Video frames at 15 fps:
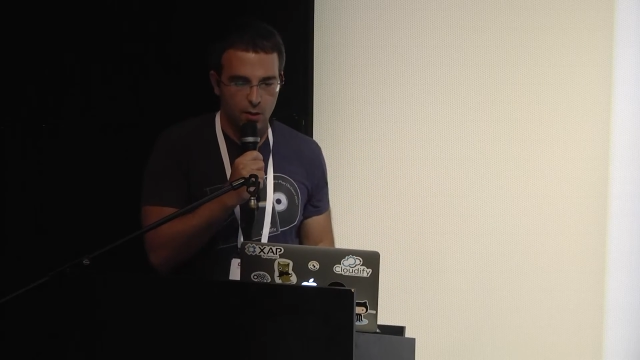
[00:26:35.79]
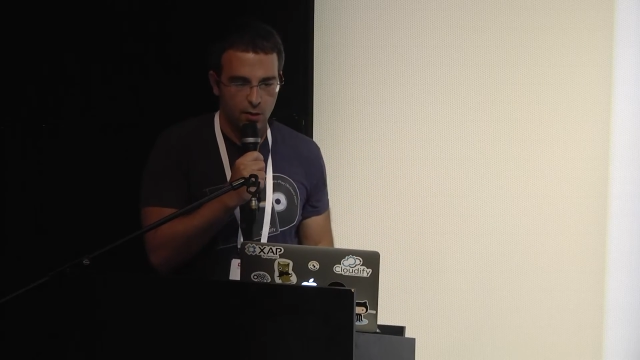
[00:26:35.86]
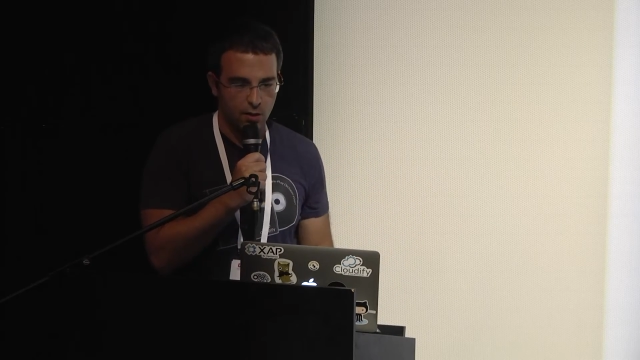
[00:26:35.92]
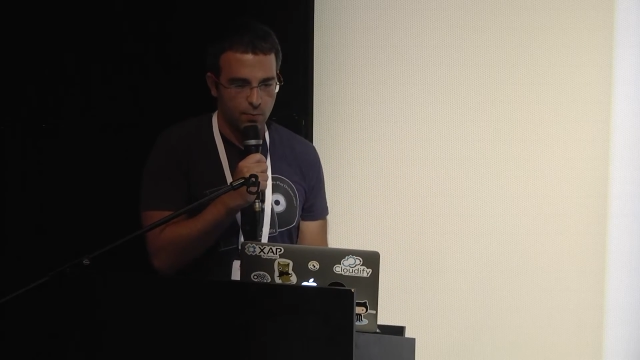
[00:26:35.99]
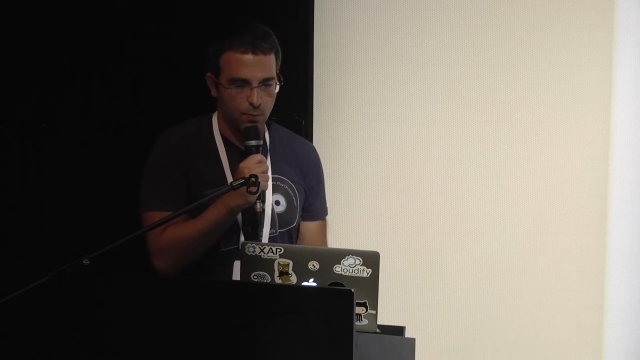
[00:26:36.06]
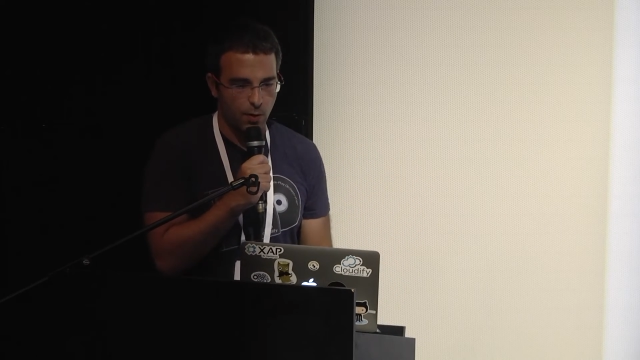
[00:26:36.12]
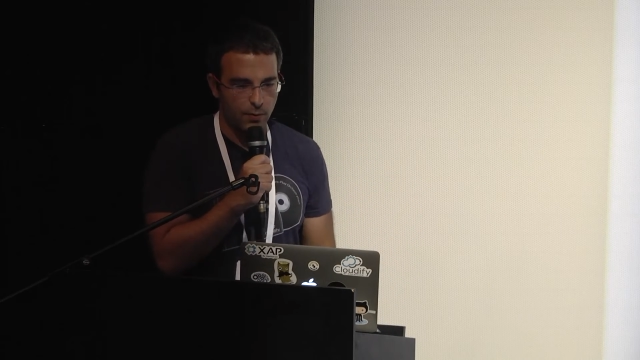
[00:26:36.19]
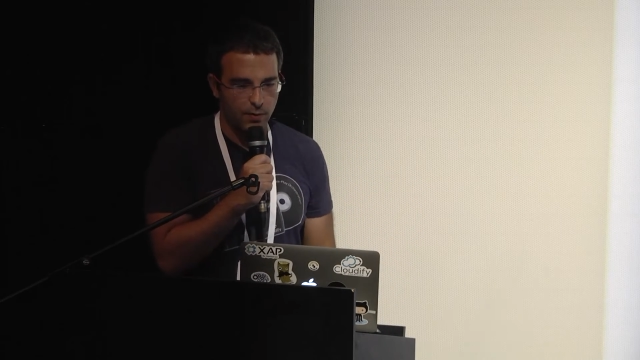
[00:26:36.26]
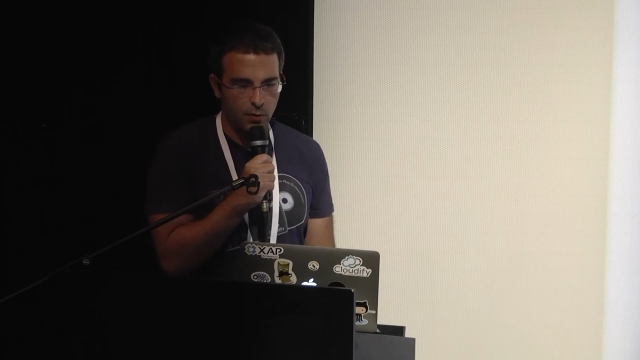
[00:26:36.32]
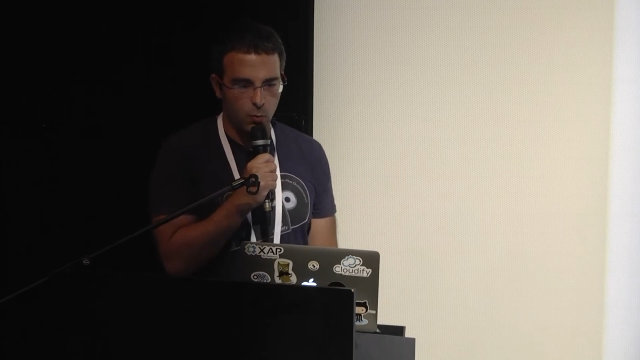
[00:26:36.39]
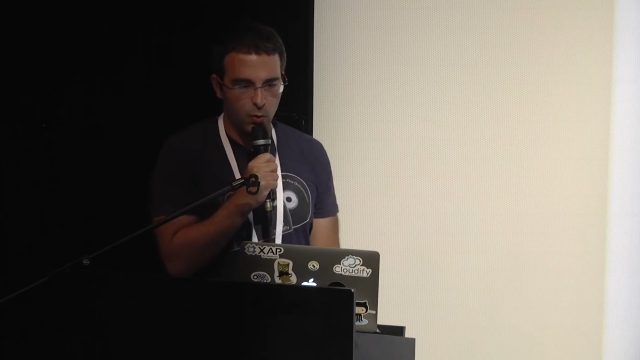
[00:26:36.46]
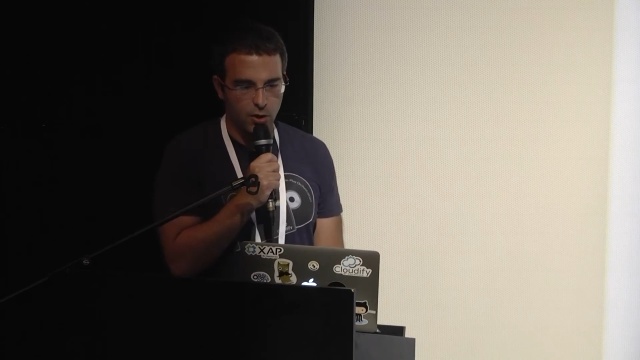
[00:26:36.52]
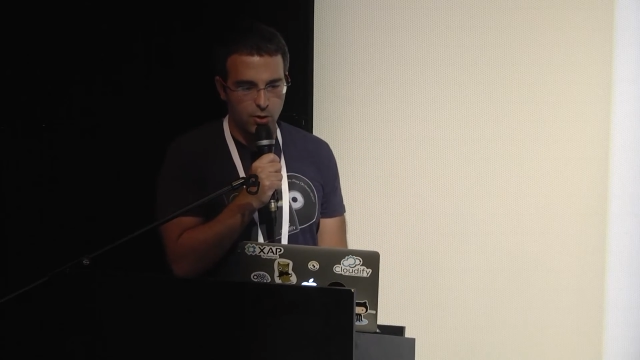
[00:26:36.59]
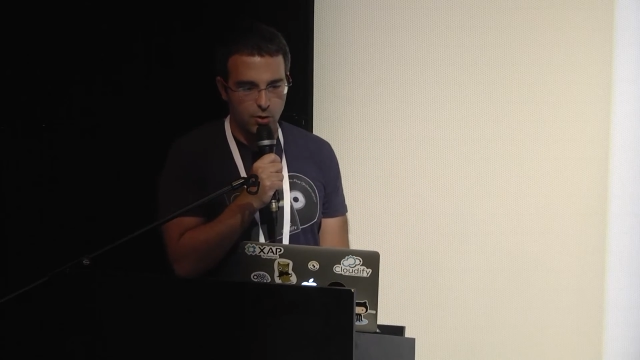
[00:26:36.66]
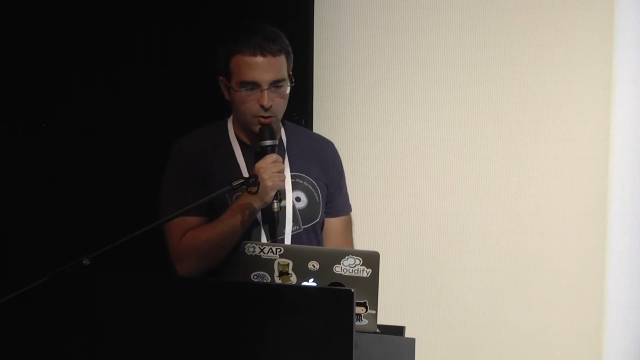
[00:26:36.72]
that's probably the
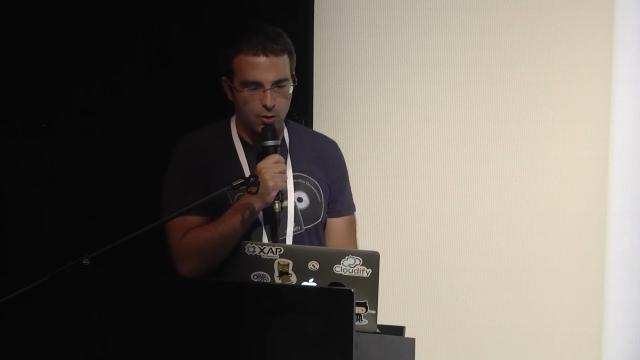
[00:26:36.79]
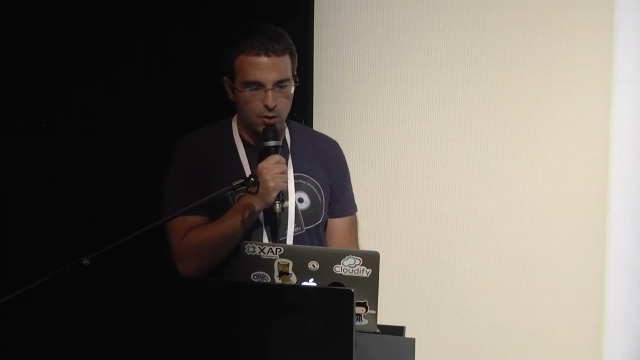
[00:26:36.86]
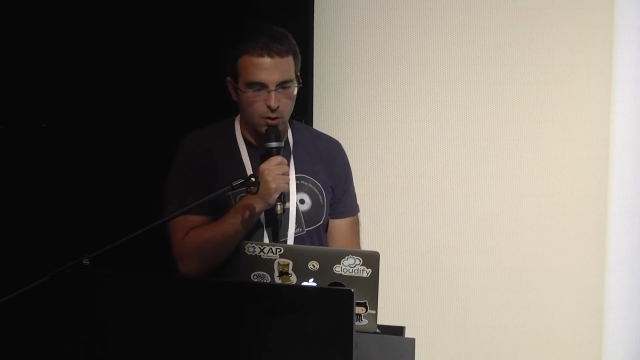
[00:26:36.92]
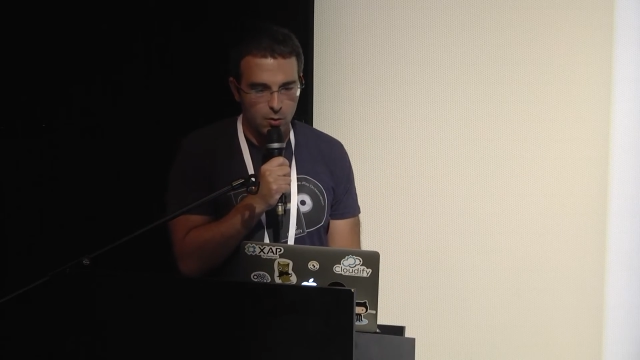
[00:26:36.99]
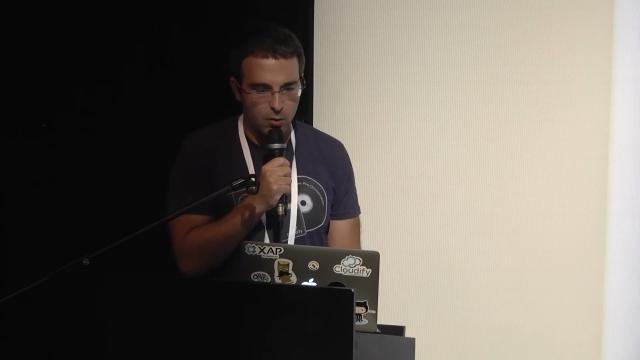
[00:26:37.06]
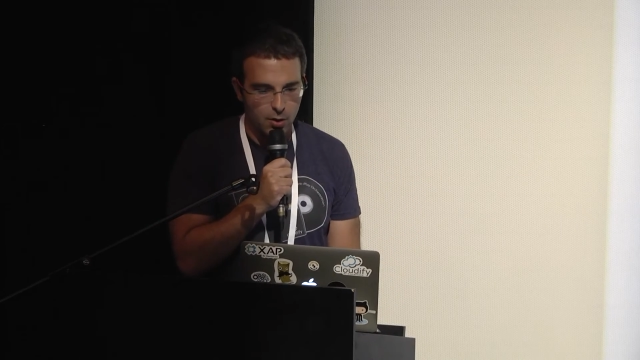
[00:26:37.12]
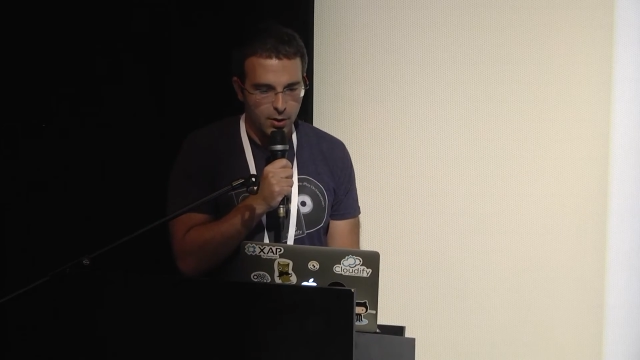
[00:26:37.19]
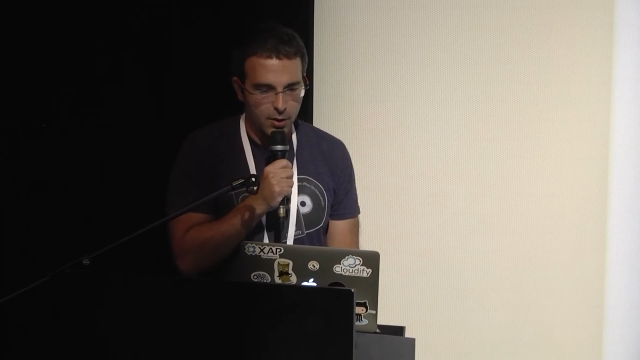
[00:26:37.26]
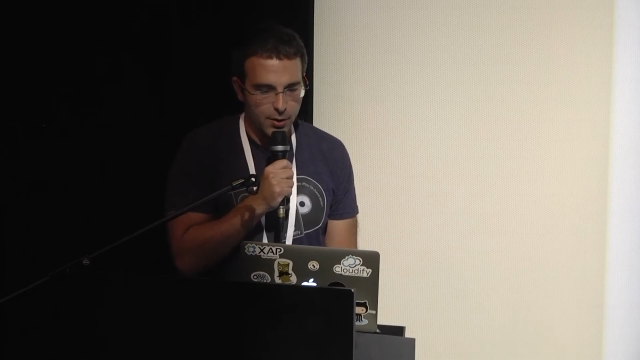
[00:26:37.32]
way you should go.